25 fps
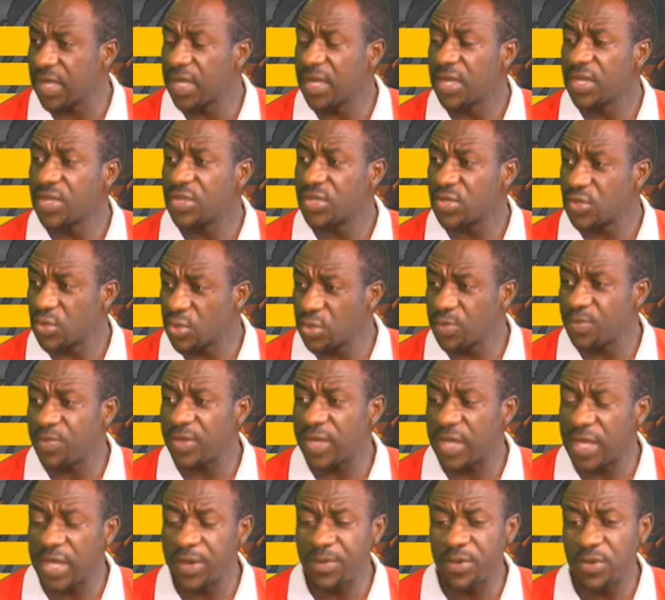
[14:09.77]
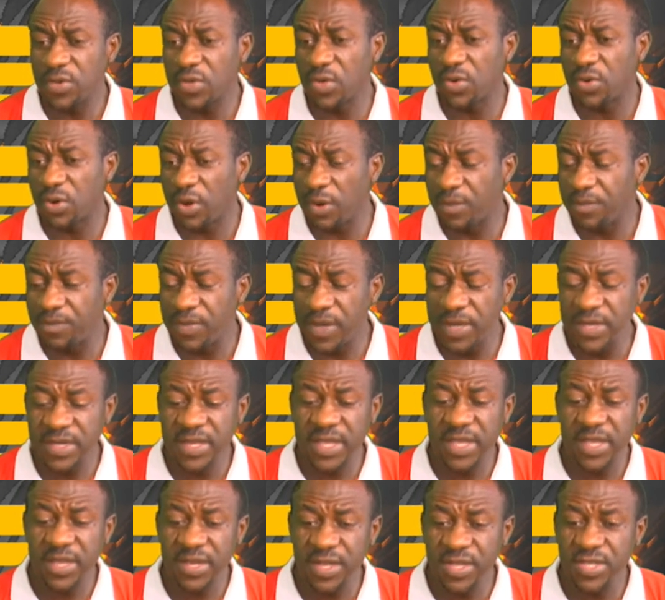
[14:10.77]
should be able to complete the
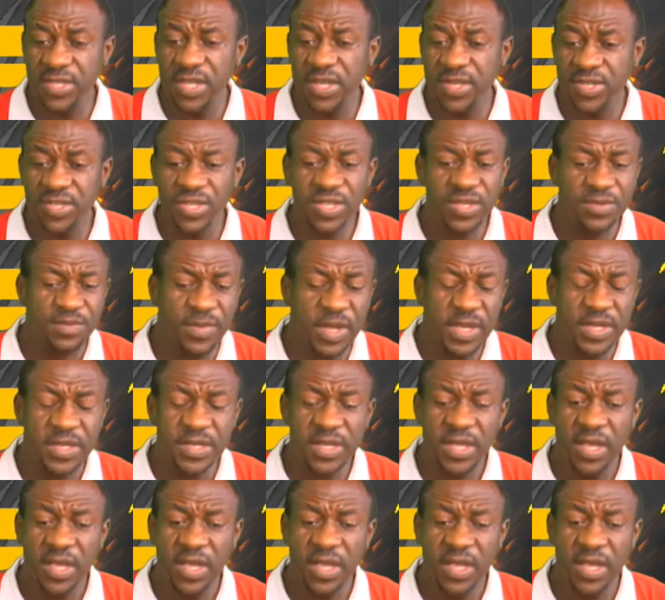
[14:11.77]
initial treatment